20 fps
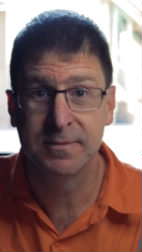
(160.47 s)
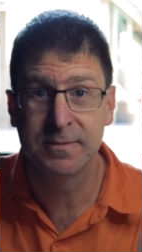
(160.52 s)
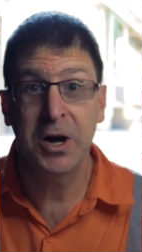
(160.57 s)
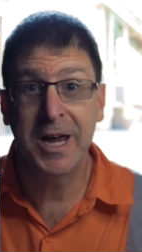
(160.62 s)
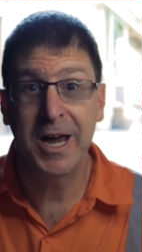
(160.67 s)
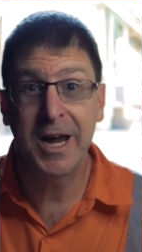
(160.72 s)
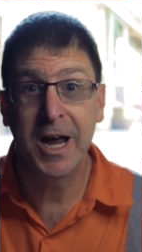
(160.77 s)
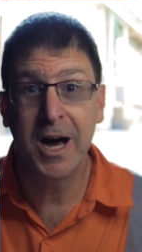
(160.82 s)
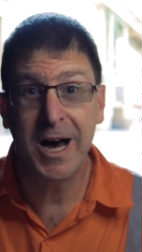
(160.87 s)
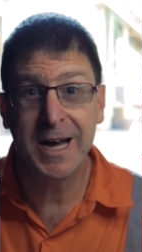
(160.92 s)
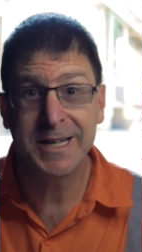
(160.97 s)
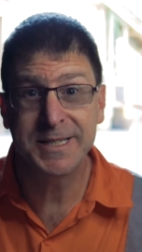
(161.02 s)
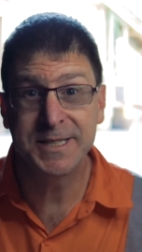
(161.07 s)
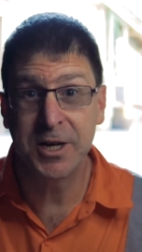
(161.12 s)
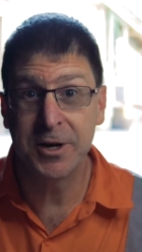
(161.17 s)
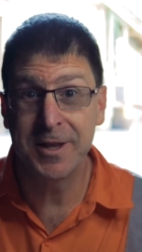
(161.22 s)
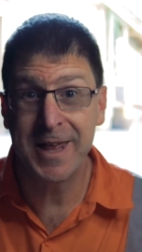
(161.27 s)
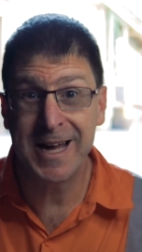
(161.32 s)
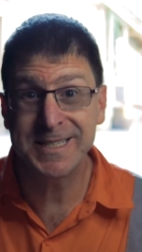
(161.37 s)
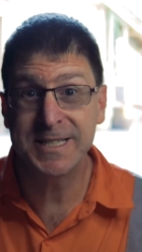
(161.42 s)
Okay guys,
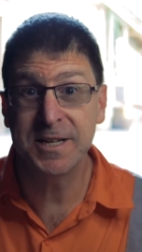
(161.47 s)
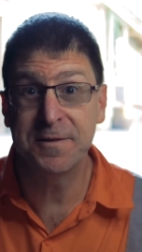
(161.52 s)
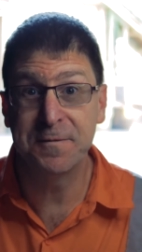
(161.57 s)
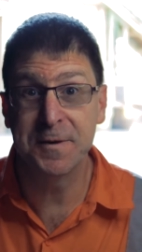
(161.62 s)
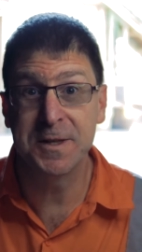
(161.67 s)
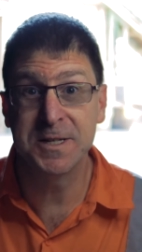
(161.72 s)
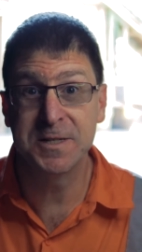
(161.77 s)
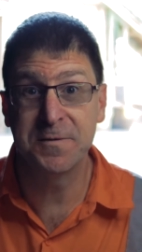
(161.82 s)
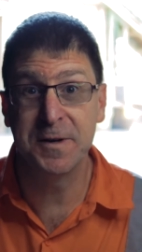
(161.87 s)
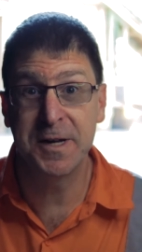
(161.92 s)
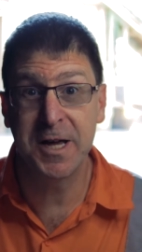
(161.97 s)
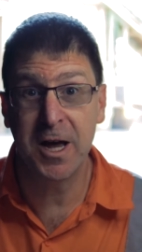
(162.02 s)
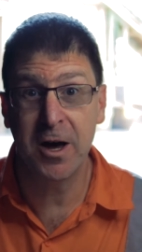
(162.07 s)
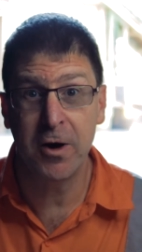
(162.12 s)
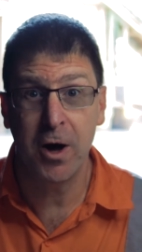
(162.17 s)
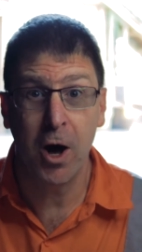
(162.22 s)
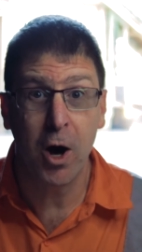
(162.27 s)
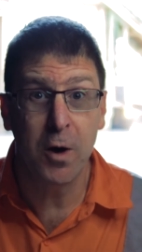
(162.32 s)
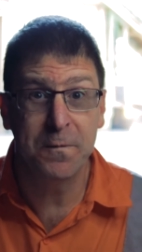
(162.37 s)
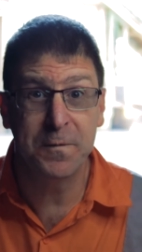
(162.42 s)
so that's it for this
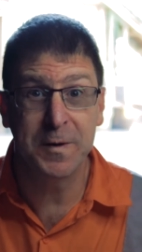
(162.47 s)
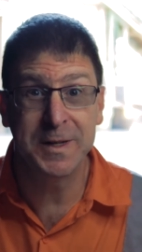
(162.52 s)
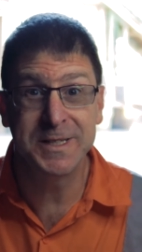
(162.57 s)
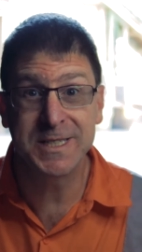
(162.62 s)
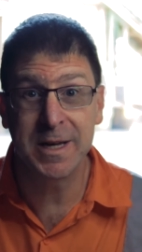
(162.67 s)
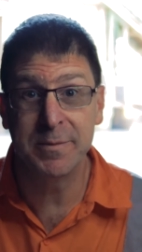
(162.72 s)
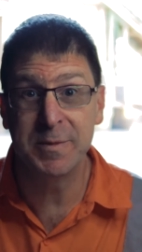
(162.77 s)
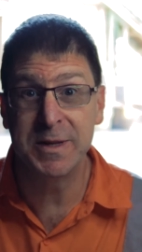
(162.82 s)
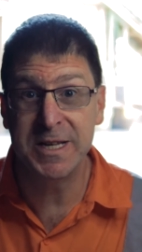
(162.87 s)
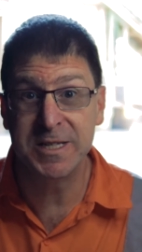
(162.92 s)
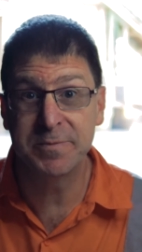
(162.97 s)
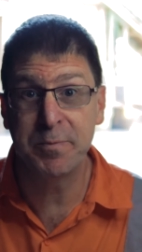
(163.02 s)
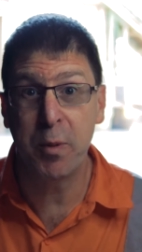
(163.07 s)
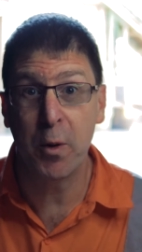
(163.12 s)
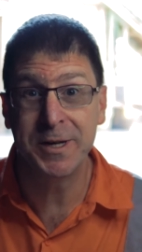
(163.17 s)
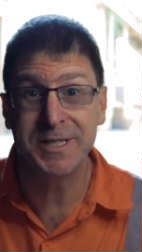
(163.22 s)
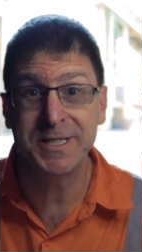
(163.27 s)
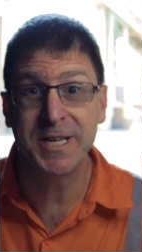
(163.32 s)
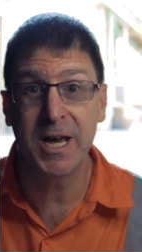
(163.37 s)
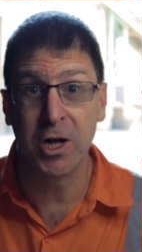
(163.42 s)
video. Hopefully some of these
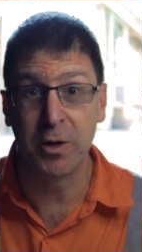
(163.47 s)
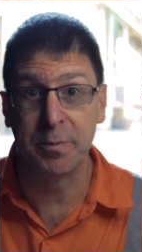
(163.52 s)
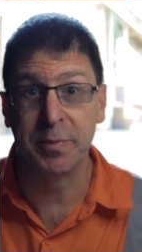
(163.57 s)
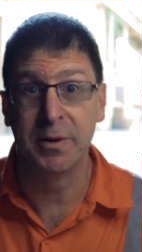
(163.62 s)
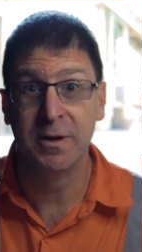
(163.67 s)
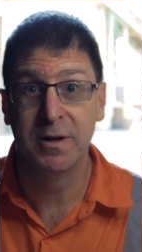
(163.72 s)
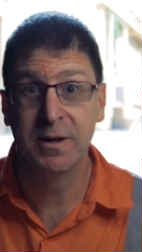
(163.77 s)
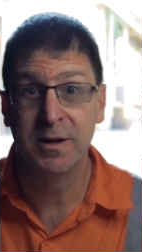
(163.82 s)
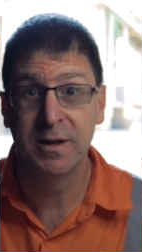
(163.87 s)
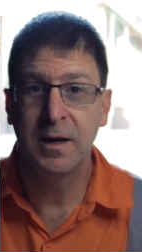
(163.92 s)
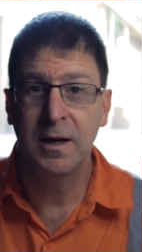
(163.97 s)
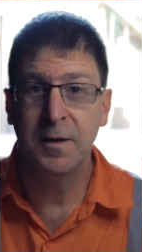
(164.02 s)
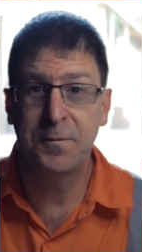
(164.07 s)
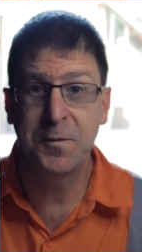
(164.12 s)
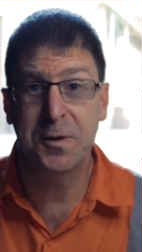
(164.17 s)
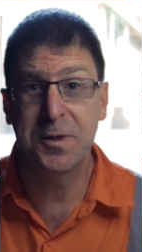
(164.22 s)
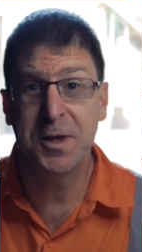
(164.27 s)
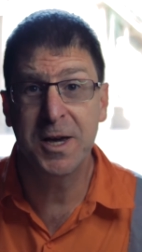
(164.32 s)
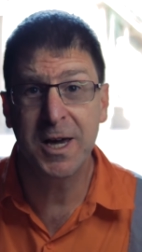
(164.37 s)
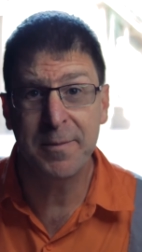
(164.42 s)
points help. If
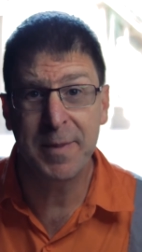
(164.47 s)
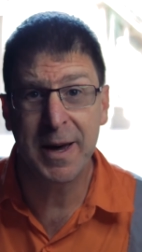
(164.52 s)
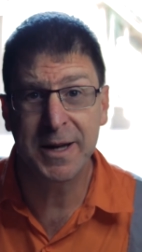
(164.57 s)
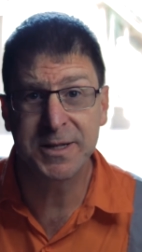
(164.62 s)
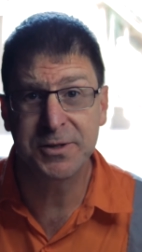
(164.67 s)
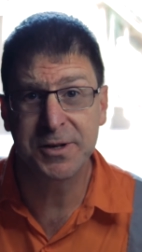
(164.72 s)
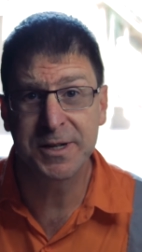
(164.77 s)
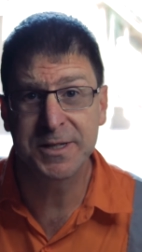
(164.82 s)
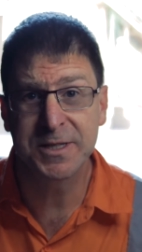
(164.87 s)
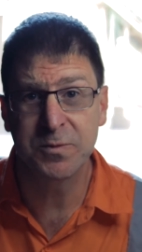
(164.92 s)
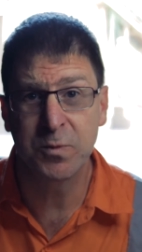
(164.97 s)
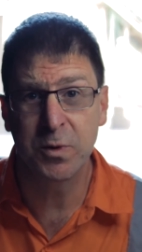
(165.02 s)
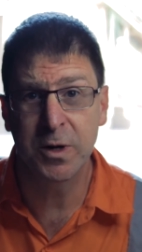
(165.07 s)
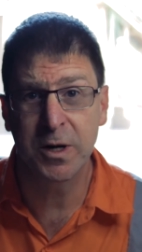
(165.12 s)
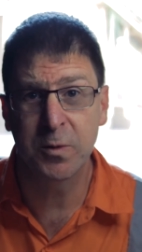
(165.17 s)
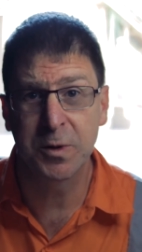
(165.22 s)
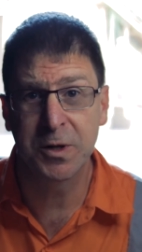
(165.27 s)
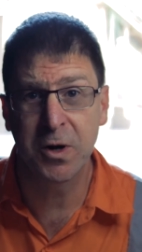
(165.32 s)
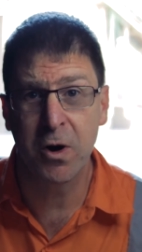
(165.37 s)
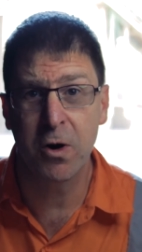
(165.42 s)
you're thinking about doing some
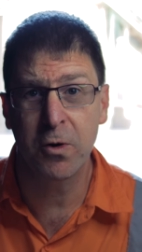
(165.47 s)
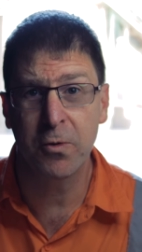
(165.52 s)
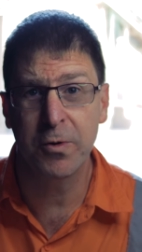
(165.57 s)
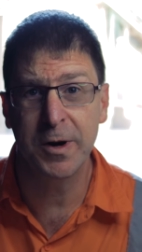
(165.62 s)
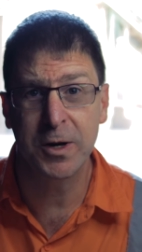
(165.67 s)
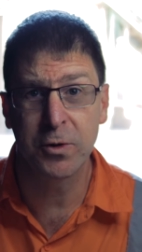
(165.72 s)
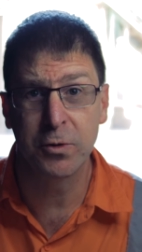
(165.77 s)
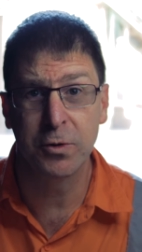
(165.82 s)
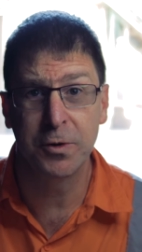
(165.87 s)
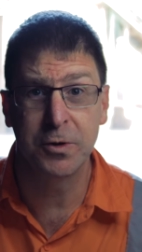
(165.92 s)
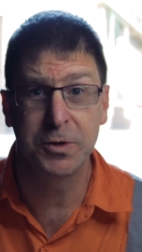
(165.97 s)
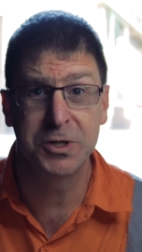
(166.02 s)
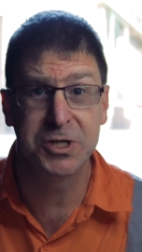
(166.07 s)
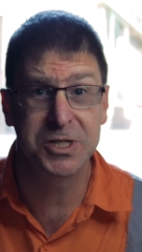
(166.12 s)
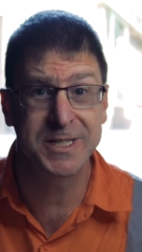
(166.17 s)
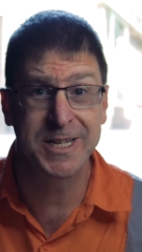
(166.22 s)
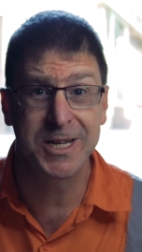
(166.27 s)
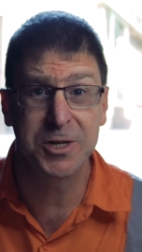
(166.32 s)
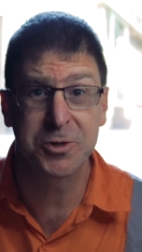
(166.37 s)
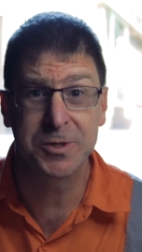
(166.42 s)
work with concrete or you're
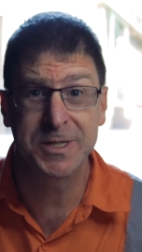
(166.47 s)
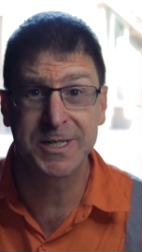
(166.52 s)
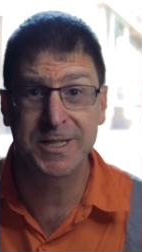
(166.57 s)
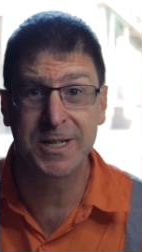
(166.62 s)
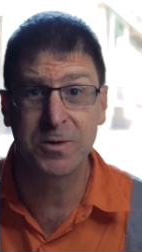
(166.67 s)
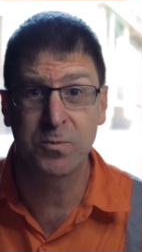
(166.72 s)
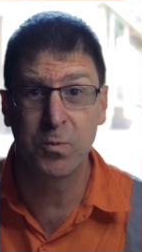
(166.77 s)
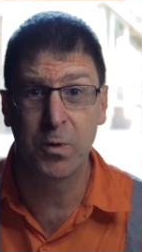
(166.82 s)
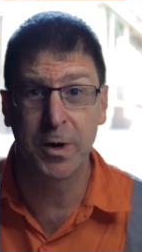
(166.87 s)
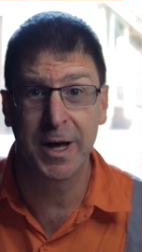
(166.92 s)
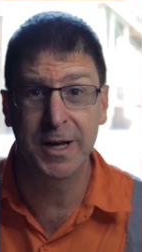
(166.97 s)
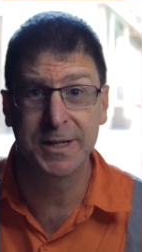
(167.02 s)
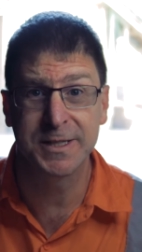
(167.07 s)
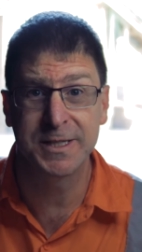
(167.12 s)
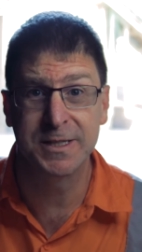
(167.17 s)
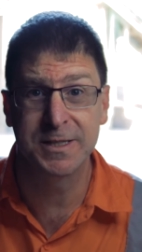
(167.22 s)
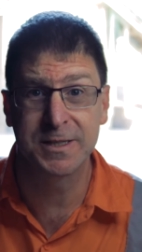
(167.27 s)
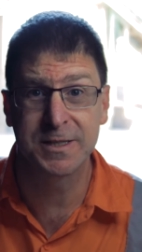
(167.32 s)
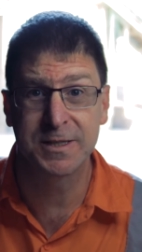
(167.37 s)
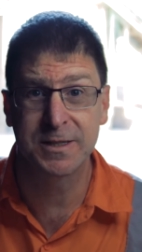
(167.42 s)
just interested in what
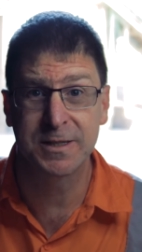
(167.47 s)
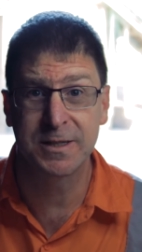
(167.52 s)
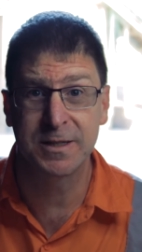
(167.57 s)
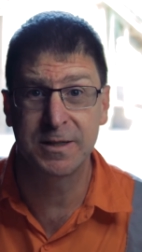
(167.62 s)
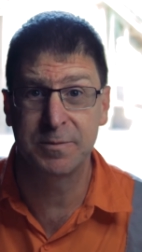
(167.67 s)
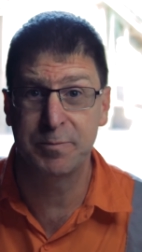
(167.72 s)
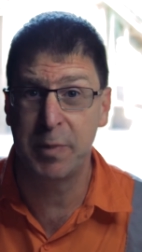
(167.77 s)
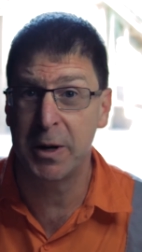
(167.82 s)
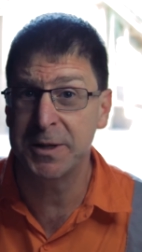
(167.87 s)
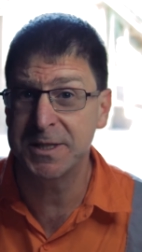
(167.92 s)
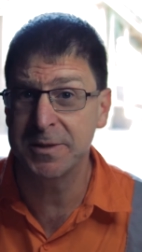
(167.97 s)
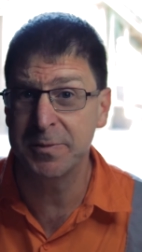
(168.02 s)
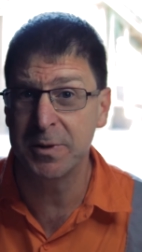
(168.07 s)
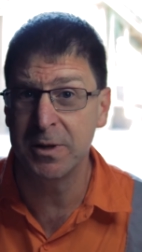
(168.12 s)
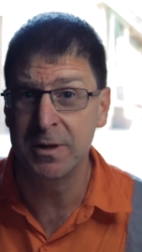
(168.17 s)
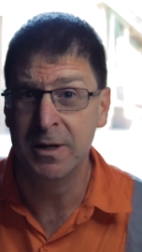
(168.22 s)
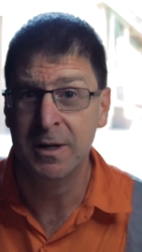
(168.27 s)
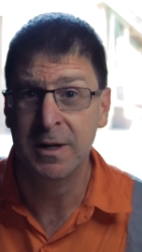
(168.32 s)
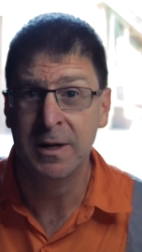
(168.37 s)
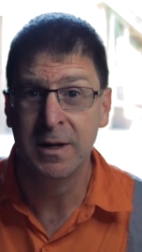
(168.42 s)
else is
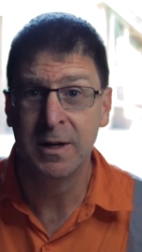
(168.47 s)
possible,